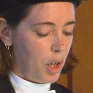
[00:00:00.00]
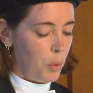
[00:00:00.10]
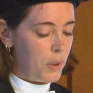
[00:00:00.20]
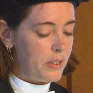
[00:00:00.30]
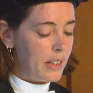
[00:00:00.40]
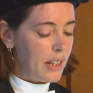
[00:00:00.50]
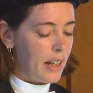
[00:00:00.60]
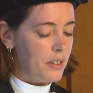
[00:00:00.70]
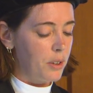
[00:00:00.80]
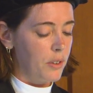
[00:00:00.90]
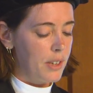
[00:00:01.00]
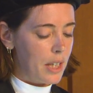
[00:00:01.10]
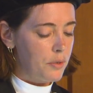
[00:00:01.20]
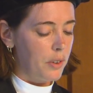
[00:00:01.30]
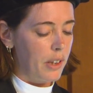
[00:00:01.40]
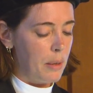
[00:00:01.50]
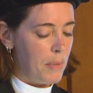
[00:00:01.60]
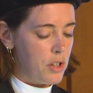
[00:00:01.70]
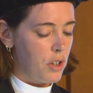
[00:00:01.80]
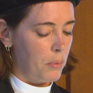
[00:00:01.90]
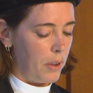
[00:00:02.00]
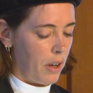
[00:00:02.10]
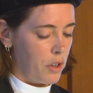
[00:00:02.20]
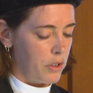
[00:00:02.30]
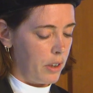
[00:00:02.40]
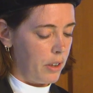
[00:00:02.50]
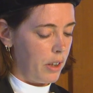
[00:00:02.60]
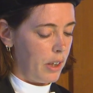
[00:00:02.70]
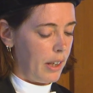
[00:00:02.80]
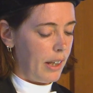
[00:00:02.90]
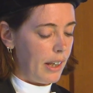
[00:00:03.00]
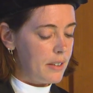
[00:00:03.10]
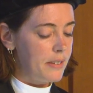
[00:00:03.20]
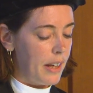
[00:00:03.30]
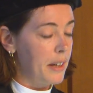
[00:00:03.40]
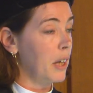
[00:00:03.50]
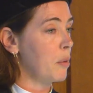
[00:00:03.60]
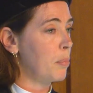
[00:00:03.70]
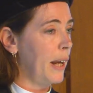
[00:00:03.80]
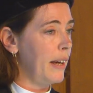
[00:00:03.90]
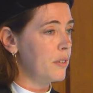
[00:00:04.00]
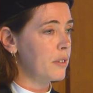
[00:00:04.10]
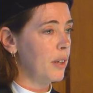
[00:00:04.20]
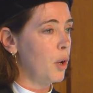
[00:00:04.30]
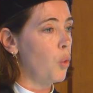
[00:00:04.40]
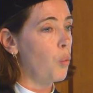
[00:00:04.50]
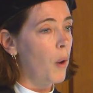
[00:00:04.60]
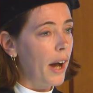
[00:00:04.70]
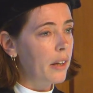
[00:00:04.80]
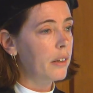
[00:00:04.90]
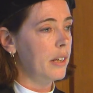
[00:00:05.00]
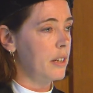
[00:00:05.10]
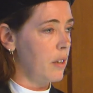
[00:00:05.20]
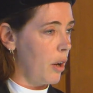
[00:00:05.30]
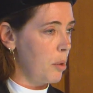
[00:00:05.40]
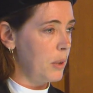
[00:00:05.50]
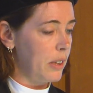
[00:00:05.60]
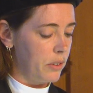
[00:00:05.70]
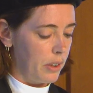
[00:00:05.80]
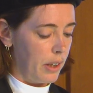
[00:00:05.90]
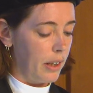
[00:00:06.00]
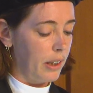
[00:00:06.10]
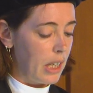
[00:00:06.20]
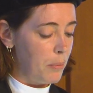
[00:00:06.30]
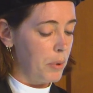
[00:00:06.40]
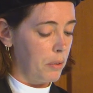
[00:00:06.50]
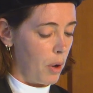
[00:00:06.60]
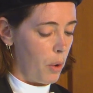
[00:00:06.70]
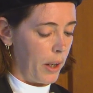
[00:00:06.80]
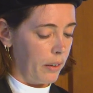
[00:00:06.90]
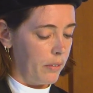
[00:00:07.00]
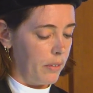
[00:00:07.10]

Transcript: we see that successful emission reduction is taking place while economies keep growing.